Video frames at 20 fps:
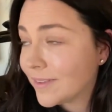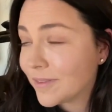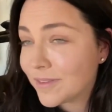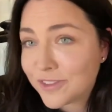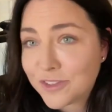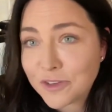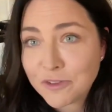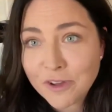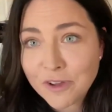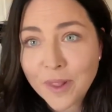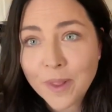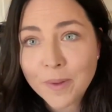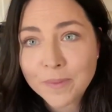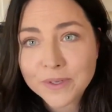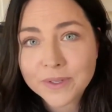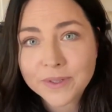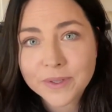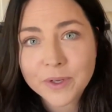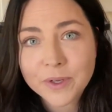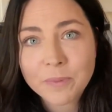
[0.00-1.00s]
developed
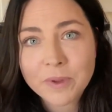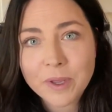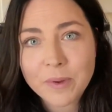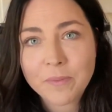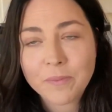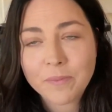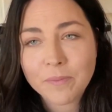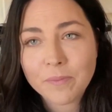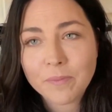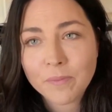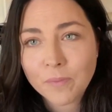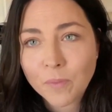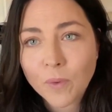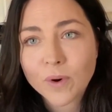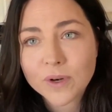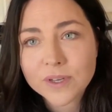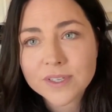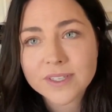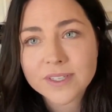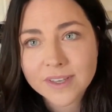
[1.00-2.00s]
a little bit
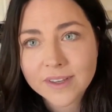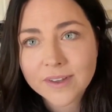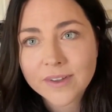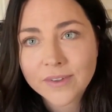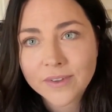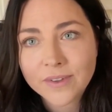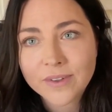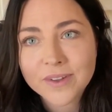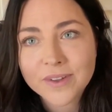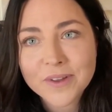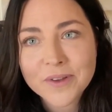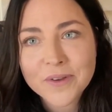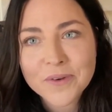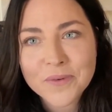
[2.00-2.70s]
more skill